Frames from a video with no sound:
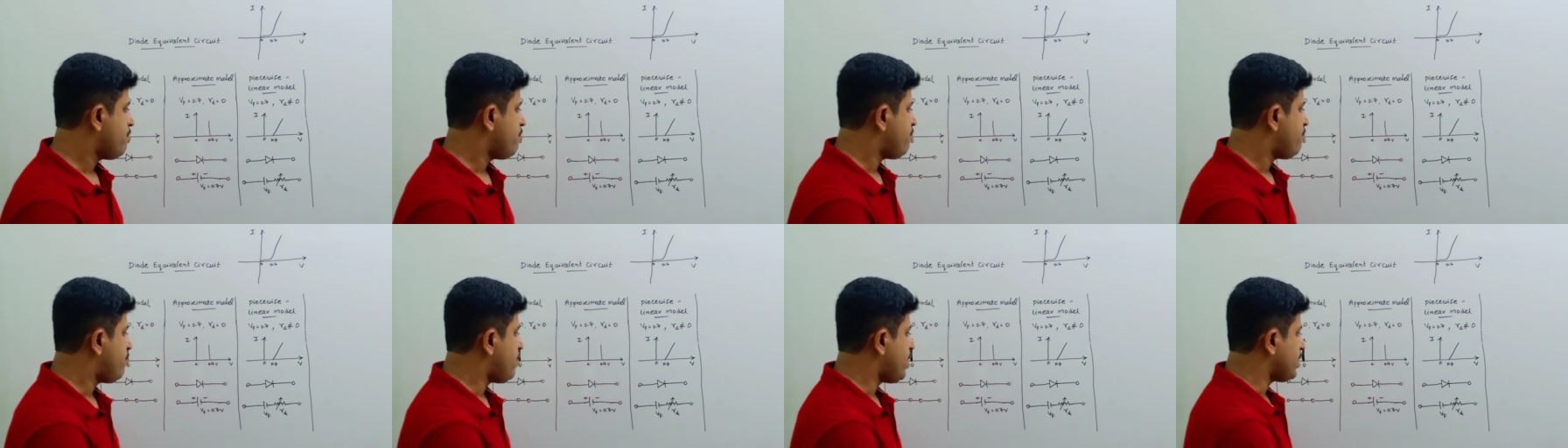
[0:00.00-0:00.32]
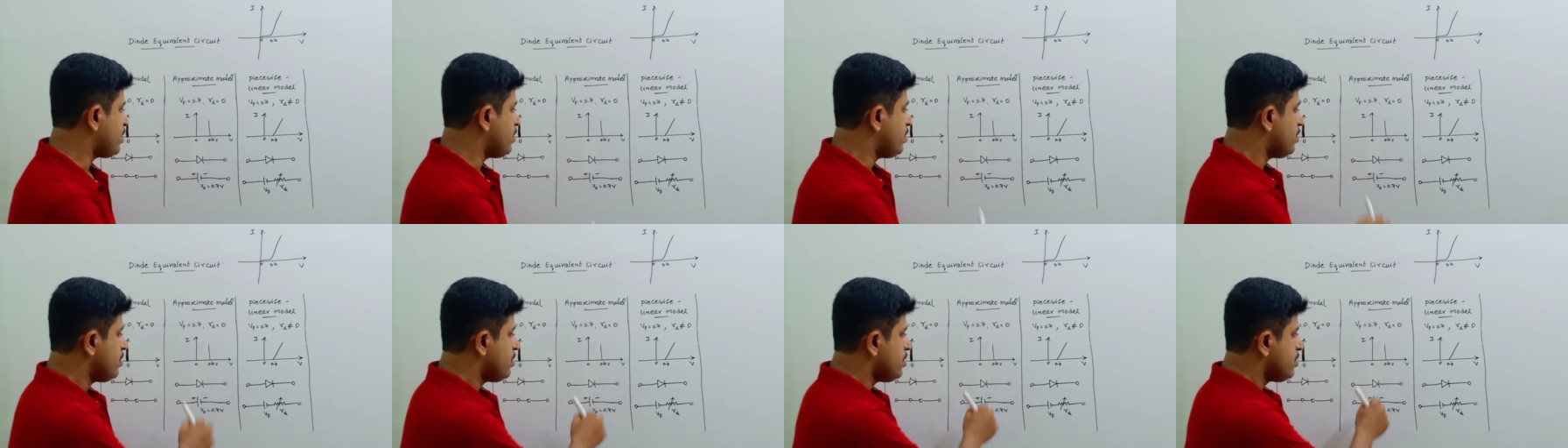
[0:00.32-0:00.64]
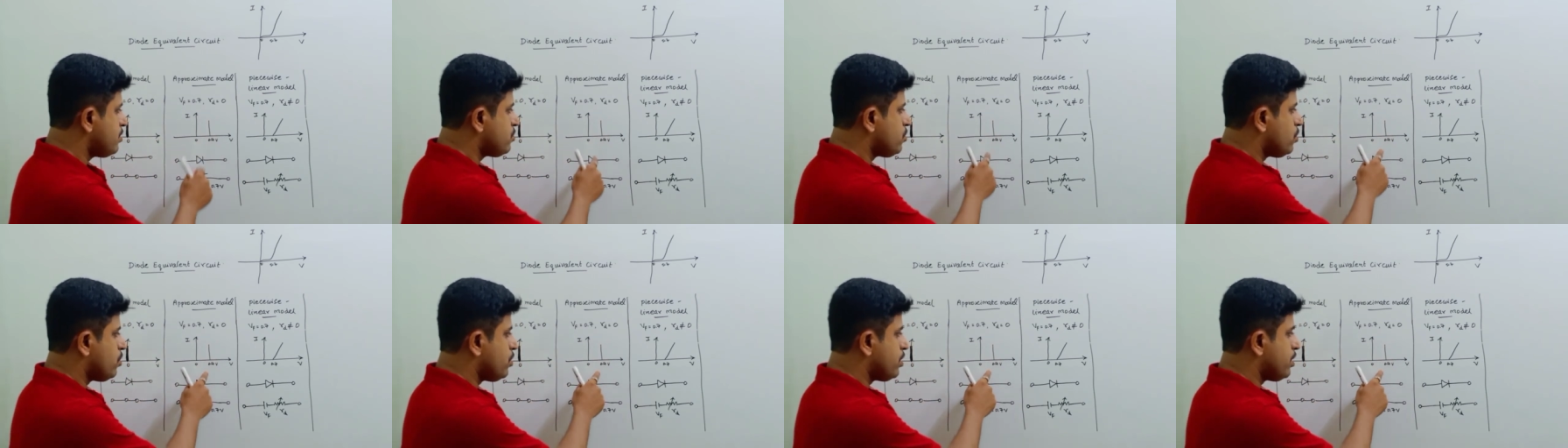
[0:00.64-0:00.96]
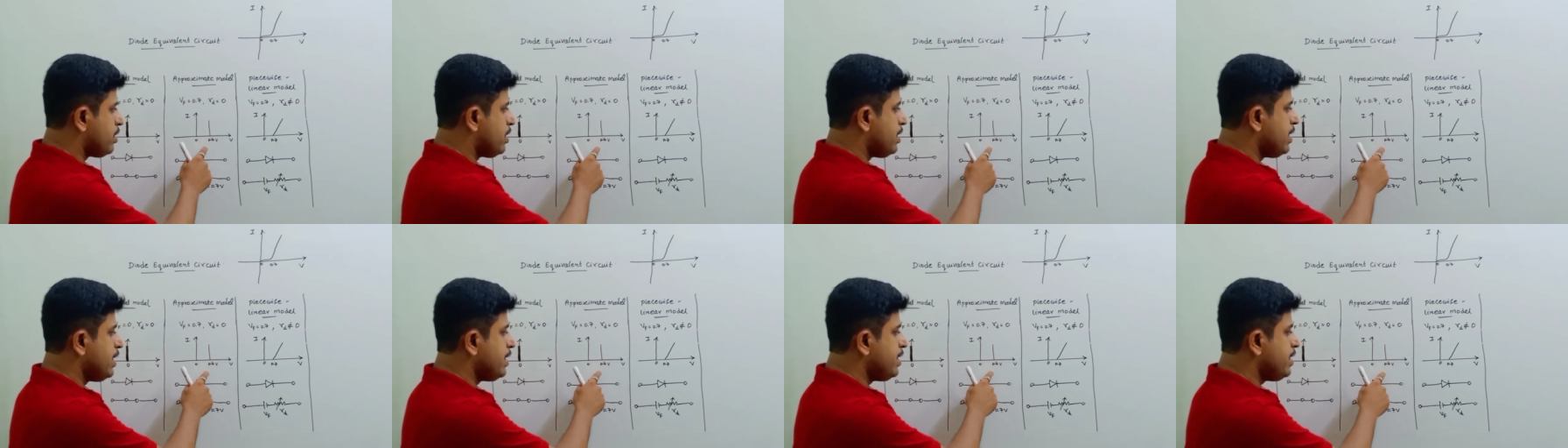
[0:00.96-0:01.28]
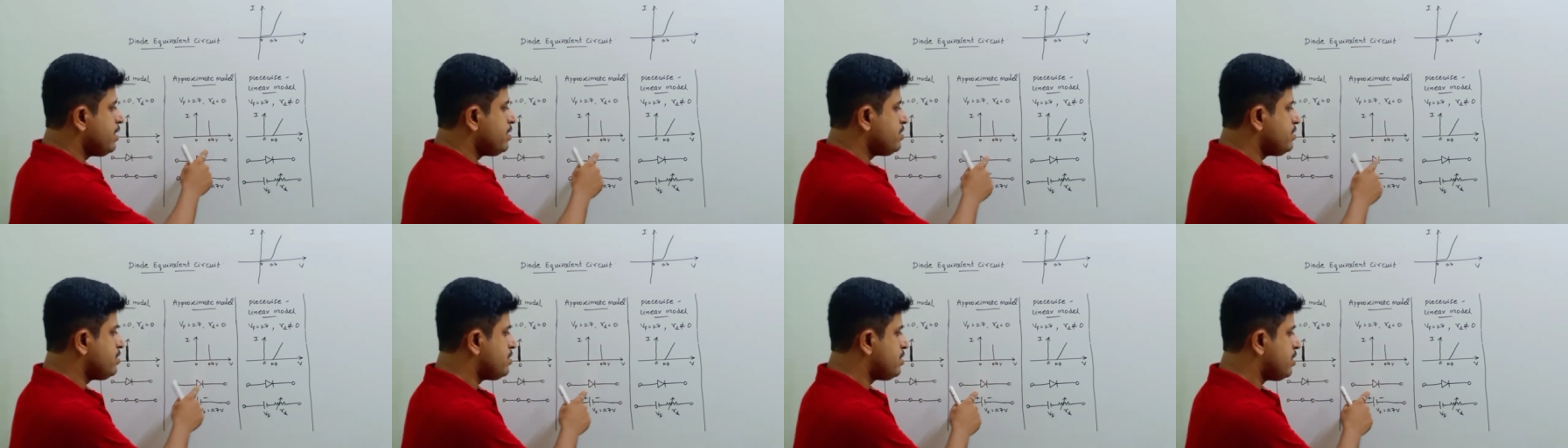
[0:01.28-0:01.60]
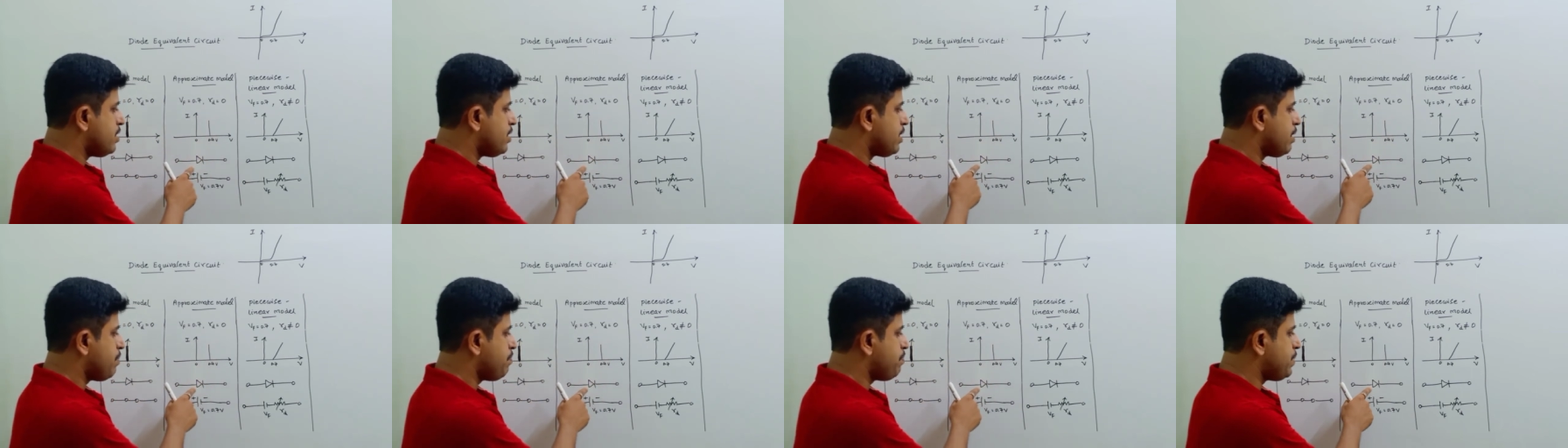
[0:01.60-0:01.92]
Fine. So let us
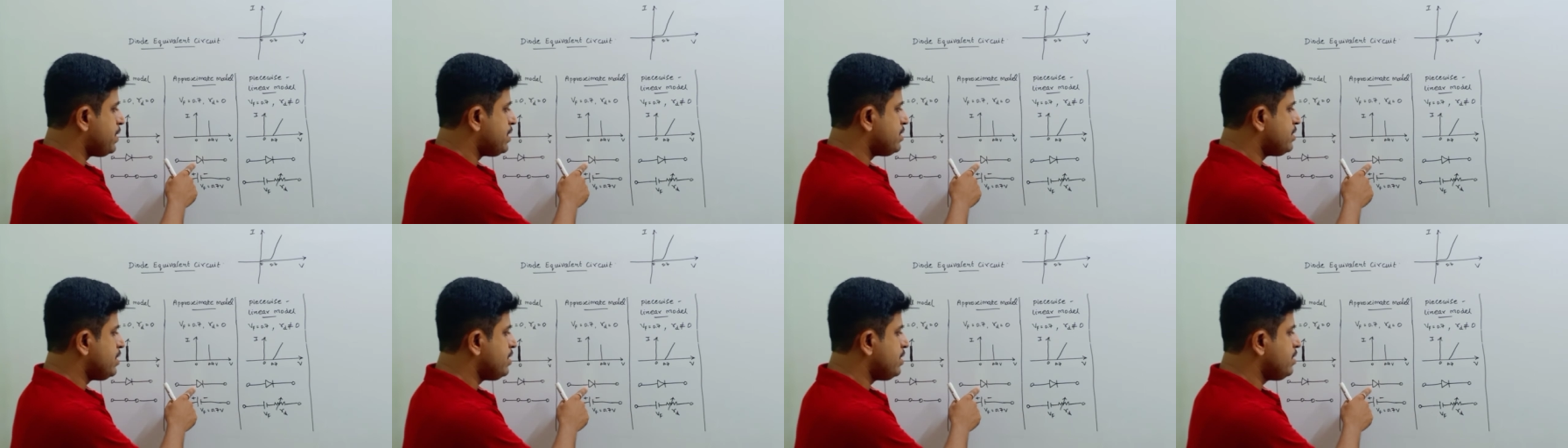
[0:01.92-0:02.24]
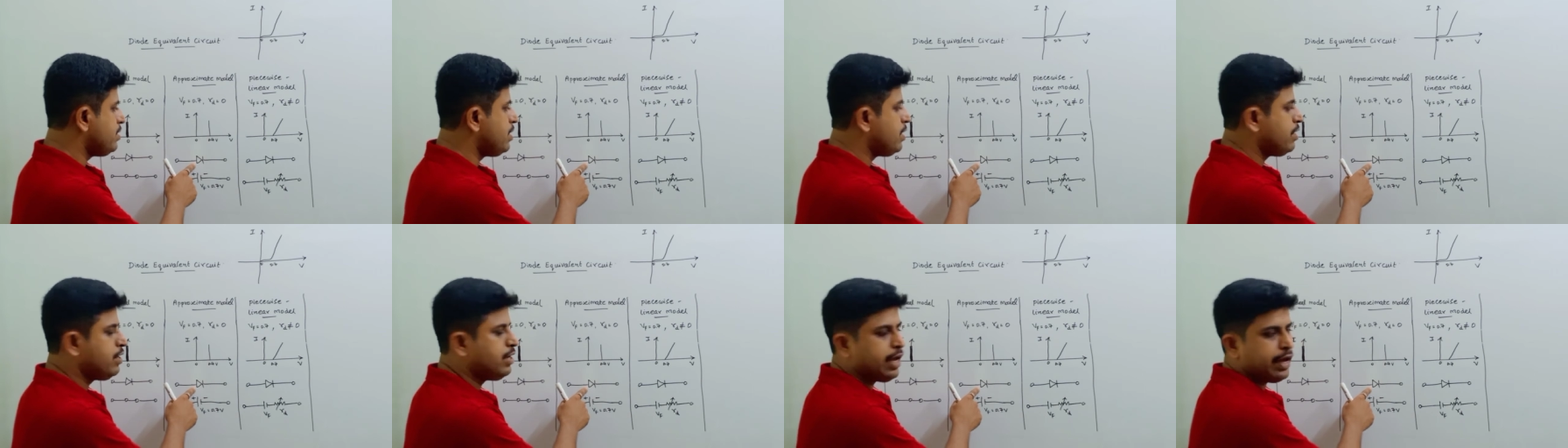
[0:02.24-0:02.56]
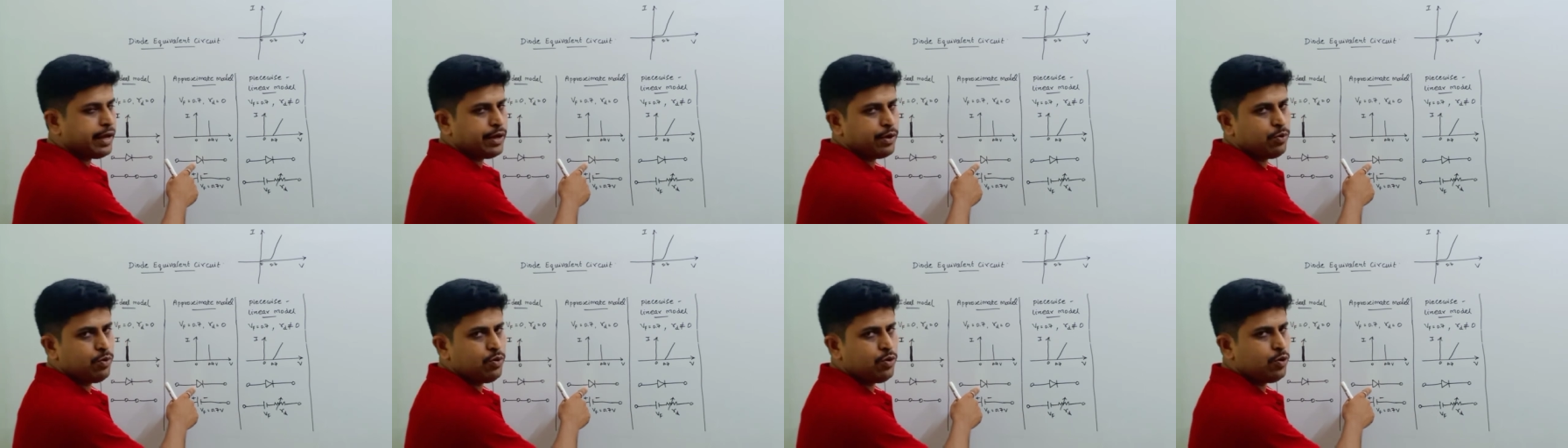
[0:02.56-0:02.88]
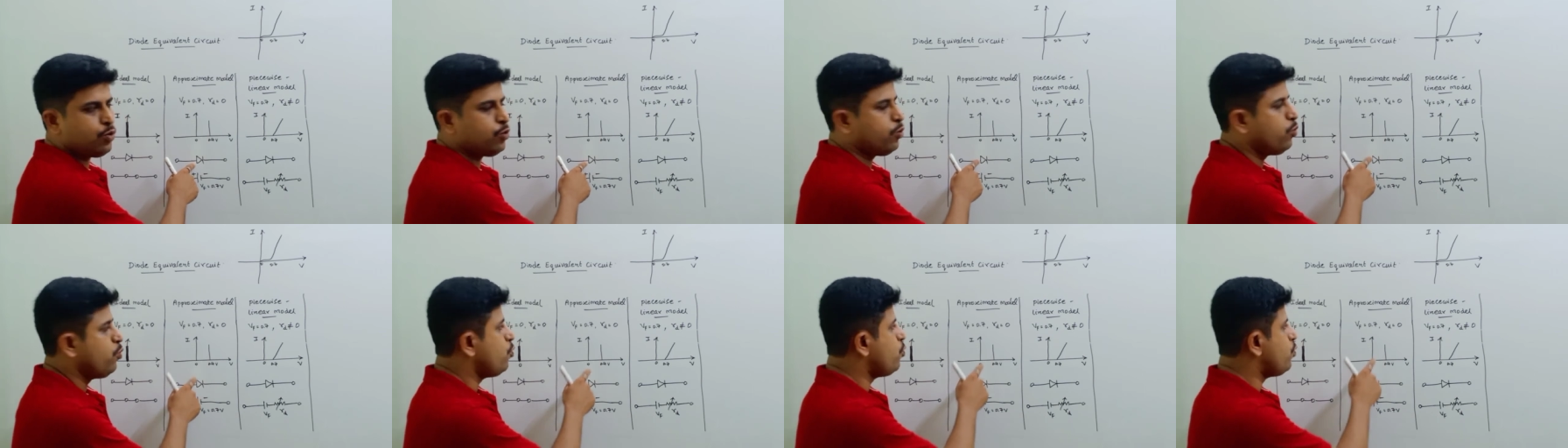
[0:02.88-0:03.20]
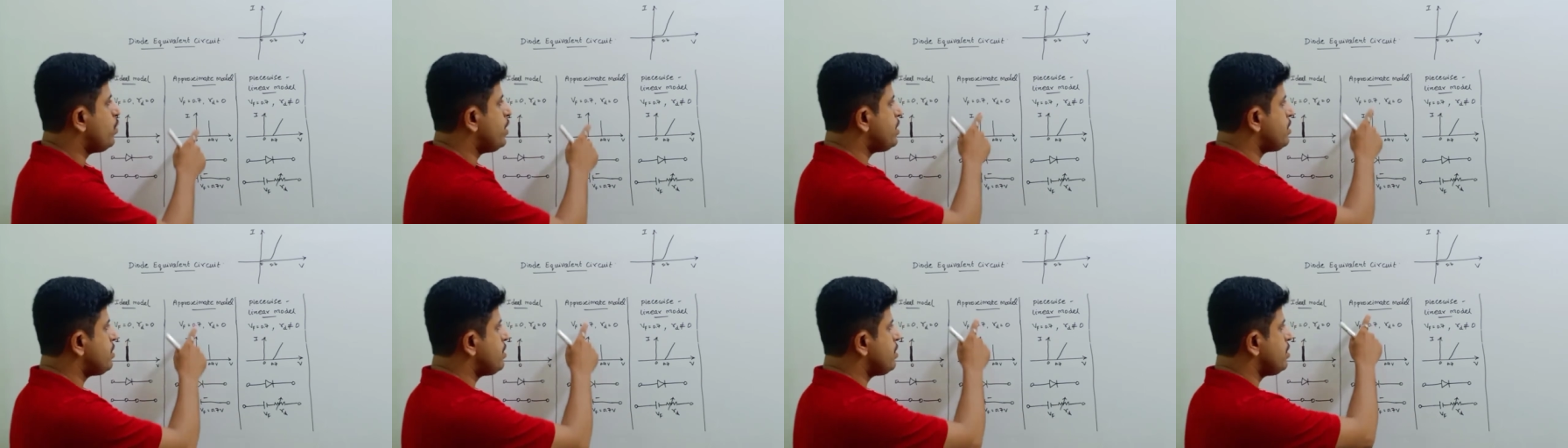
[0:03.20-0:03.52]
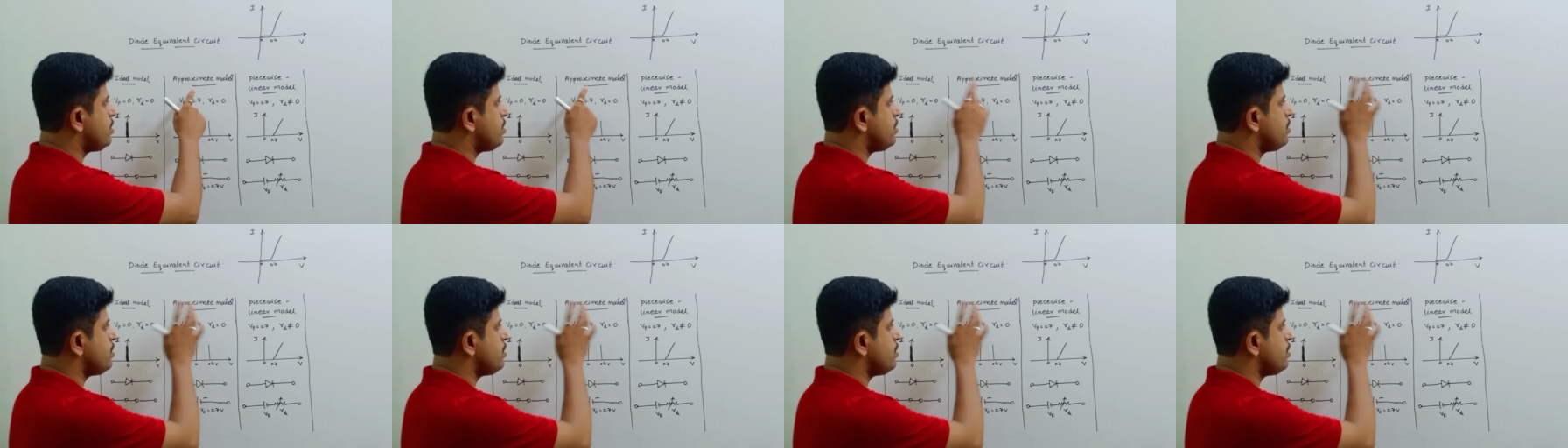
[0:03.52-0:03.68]
represent the diode with